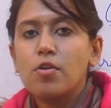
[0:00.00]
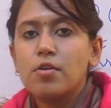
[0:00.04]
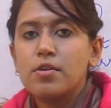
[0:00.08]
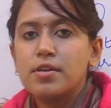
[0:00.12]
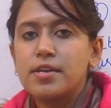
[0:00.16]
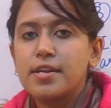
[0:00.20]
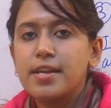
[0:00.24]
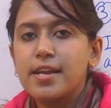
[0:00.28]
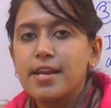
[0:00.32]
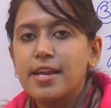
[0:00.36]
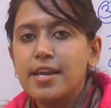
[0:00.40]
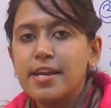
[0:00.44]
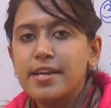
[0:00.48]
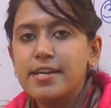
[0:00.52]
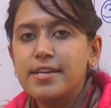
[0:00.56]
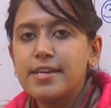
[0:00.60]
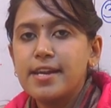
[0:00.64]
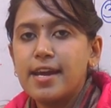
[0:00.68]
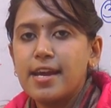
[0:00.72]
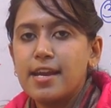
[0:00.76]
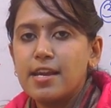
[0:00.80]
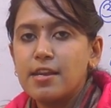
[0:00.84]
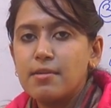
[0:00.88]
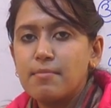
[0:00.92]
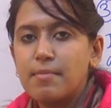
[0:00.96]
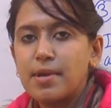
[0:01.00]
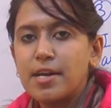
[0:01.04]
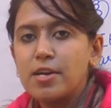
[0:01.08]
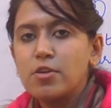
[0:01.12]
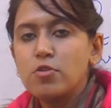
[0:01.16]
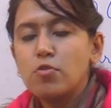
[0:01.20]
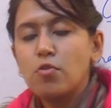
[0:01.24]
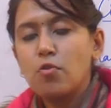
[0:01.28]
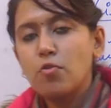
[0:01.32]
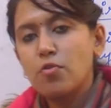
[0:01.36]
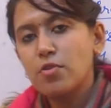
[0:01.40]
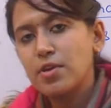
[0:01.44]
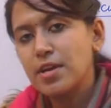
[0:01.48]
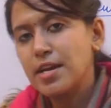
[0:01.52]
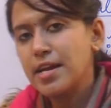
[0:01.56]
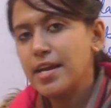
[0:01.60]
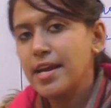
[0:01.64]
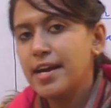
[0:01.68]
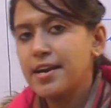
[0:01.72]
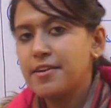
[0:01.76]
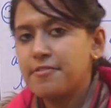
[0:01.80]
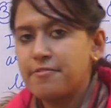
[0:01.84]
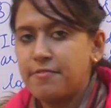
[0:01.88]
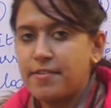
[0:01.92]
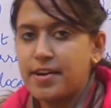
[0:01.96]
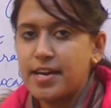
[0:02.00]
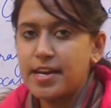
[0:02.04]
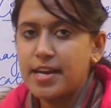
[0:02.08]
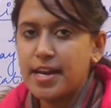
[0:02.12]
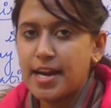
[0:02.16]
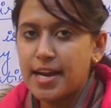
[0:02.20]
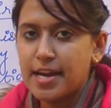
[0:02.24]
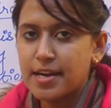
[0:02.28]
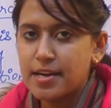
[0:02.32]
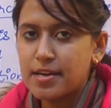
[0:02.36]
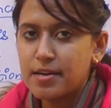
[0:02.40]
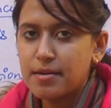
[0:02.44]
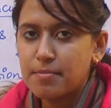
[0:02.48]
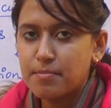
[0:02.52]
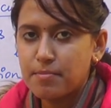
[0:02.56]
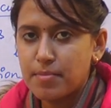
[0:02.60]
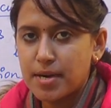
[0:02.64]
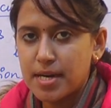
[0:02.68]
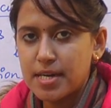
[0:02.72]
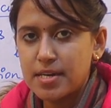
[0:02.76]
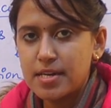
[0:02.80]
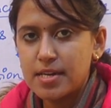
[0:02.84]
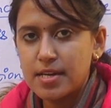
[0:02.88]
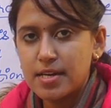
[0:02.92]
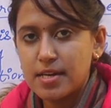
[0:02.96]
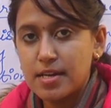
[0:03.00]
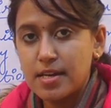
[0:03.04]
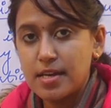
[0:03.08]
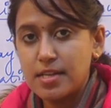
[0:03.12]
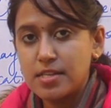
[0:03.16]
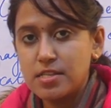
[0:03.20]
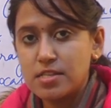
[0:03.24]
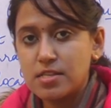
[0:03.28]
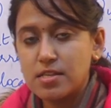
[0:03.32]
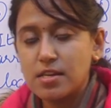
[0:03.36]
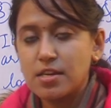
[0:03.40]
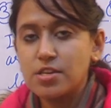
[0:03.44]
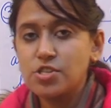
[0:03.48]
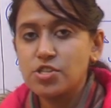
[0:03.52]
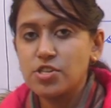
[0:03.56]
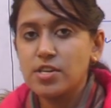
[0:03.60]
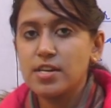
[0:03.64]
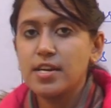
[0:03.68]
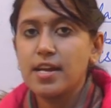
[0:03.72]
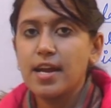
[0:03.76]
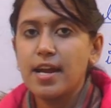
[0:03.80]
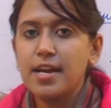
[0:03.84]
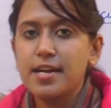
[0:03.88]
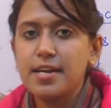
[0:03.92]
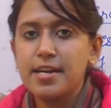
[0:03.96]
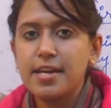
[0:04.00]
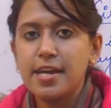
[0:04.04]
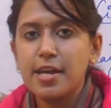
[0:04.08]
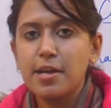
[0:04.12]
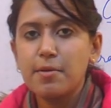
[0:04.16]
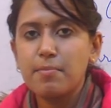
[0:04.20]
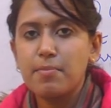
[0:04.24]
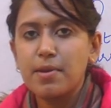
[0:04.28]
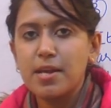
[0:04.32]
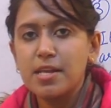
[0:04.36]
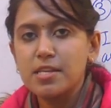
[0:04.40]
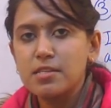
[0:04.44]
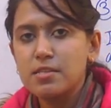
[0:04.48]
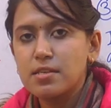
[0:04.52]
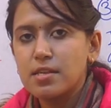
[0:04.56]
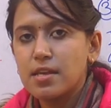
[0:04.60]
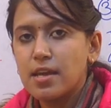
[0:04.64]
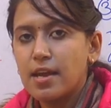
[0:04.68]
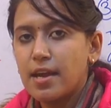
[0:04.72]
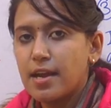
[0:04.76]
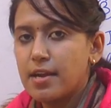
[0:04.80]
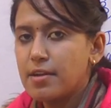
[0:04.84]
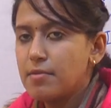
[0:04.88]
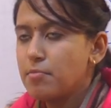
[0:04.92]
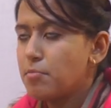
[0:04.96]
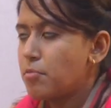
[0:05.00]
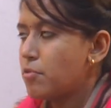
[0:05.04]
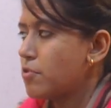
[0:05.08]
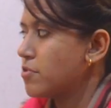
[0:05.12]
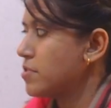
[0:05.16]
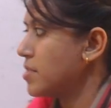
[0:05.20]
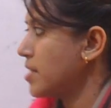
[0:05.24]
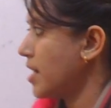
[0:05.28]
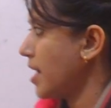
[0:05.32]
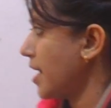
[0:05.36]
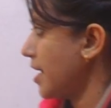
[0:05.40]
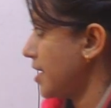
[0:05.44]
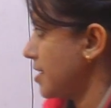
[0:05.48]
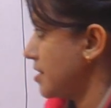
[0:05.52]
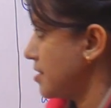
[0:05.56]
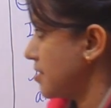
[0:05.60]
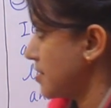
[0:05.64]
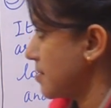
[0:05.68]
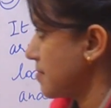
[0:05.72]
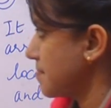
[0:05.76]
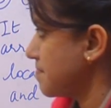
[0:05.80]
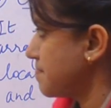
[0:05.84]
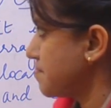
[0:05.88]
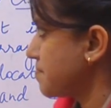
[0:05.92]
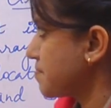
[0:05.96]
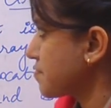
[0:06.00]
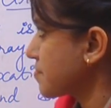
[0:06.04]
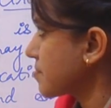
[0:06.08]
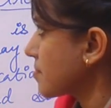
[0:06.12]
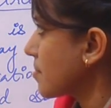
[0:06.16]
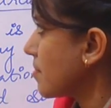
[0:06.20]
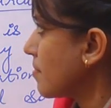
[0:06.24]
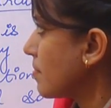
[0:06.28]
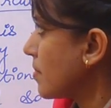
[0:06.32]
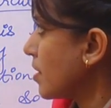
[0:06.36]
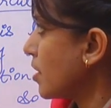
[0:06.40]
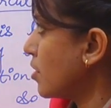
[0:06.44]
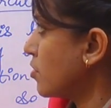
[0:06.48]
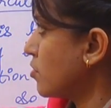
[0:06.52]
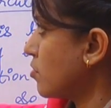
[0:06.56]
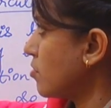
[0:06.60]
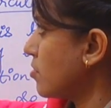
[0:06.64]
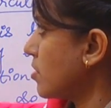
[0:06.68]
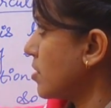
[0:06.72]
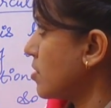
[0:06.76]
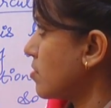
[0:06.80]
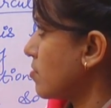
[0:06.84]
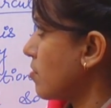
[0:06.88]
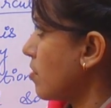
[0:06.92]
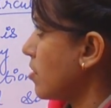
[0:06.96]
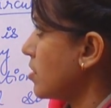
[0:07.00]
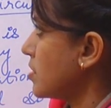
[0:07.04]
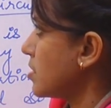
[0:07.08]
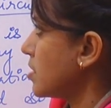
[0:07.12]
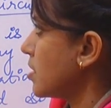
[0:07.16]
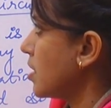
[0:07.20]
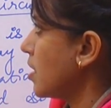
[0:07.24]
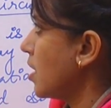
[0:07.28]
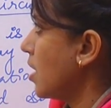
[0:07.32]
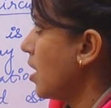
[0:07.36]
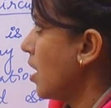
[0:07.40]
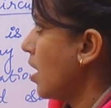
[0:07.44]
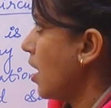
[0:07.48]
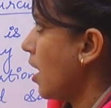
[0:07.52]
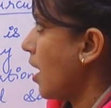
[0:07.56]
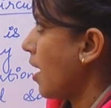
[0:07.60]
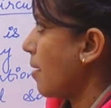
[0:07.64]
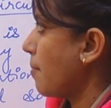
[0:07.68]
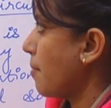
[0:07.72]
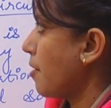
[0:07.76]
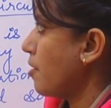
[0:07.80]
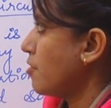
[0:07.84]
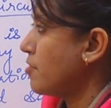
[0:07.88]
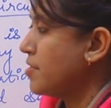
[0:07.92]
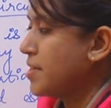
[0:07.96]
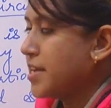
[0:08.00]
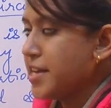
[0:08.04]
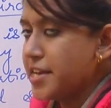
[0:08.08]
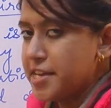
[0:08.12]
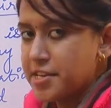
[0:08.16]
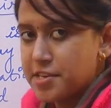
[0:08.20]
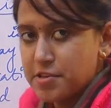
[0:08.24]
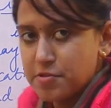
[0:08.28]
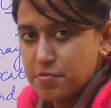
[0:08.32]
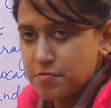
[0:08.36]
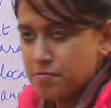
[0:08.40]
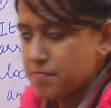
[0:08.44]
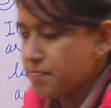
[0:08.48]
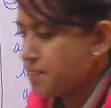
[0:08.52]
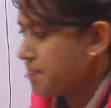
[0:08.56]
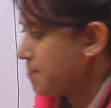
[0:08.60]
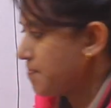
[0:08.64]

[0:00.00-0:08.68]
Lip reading: delete element only at one end, but insertion can take place at both the ends. So this was about DQ.